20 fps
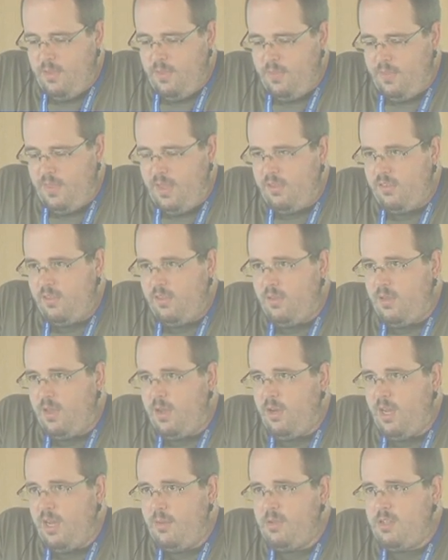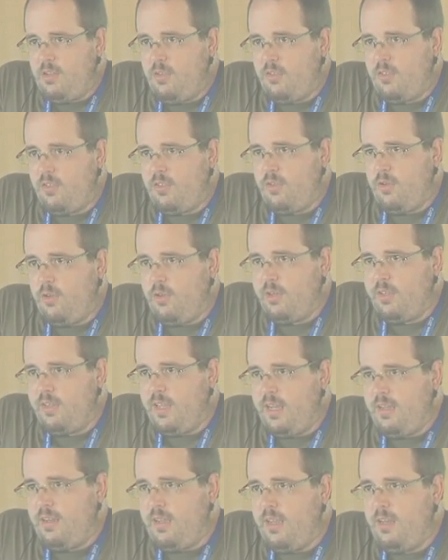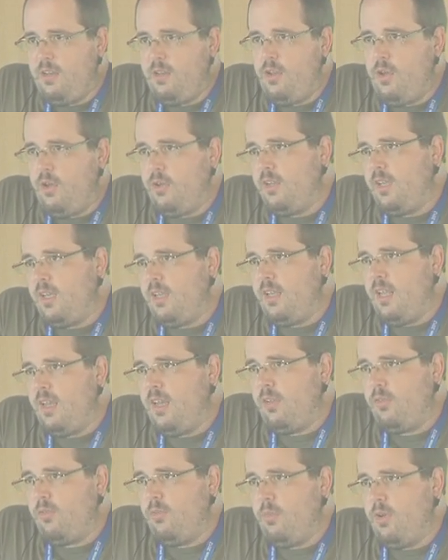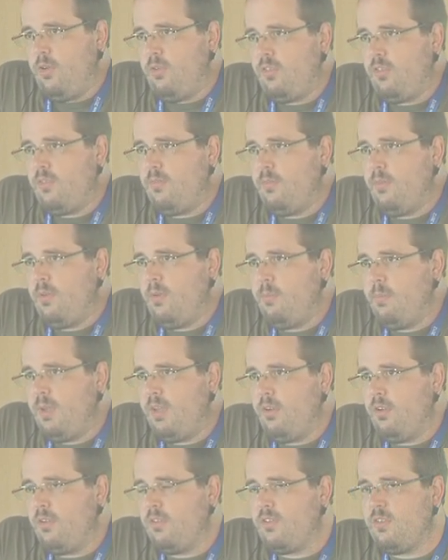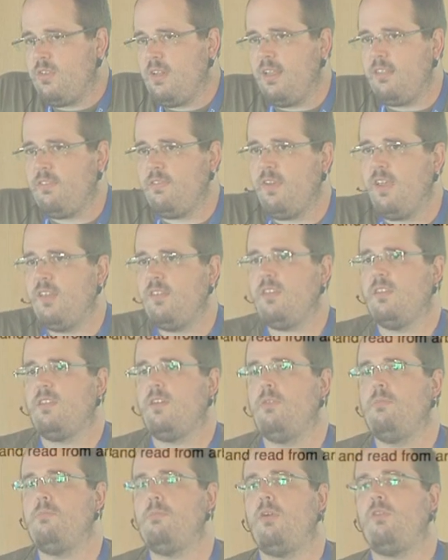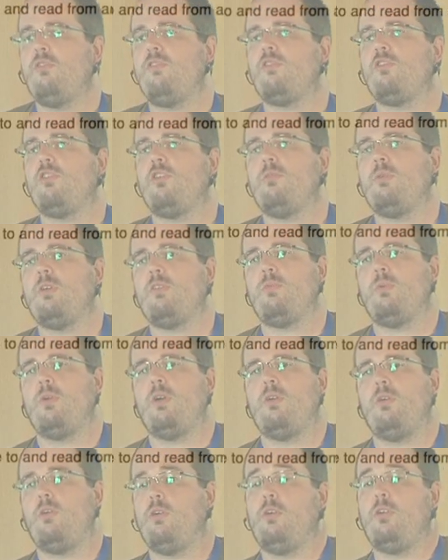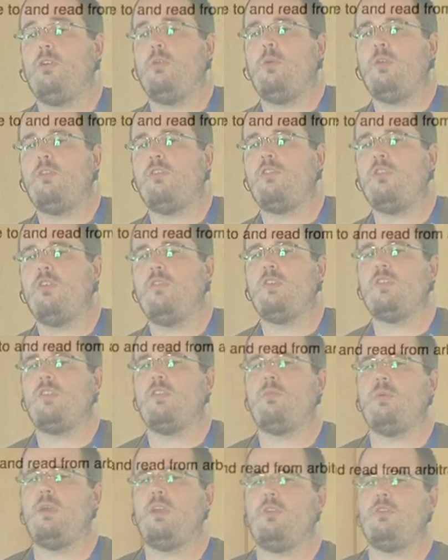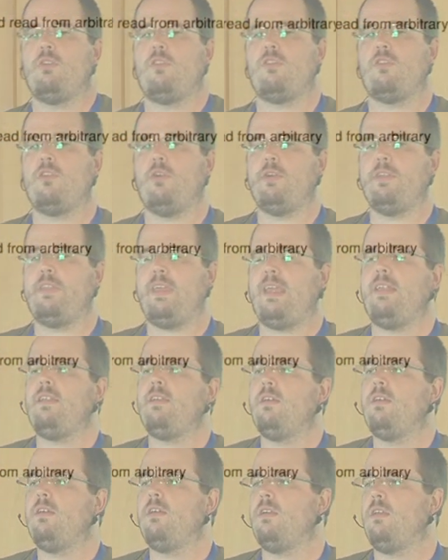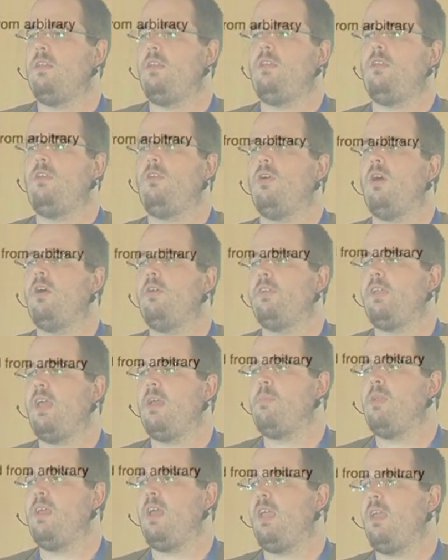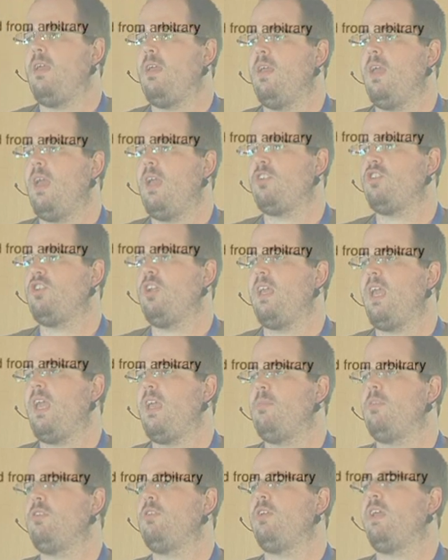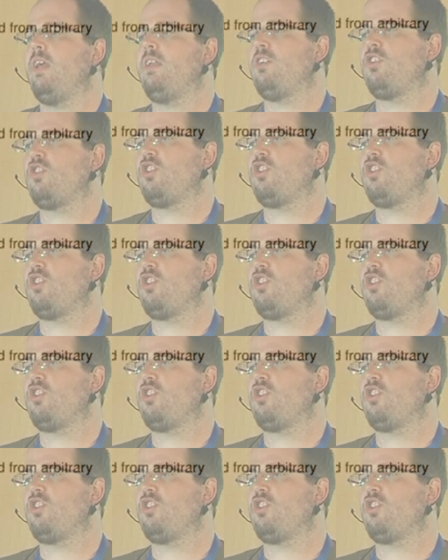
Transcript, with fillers: they are able to store data in non-git annex remotes. Because let's face it, on most servers where, or on most services where you could store data, you aren't able, uh, actually able to get a